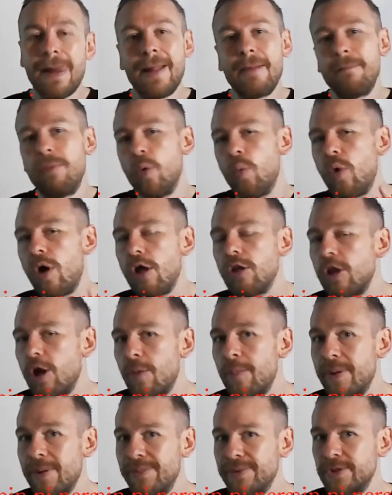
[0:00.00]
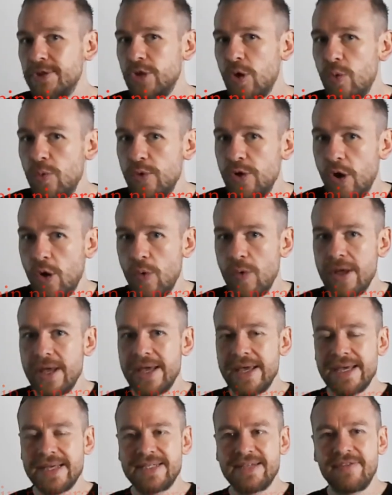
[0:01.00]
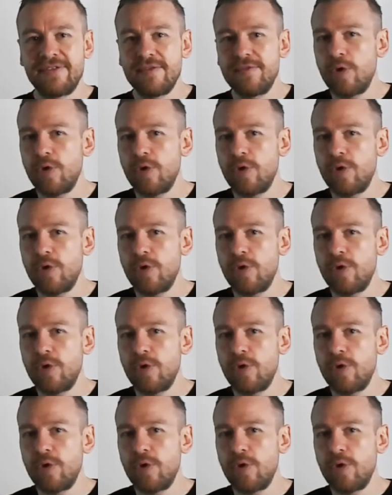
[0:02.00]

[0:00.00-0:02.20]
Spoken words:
But what a lot of people don't know is if you've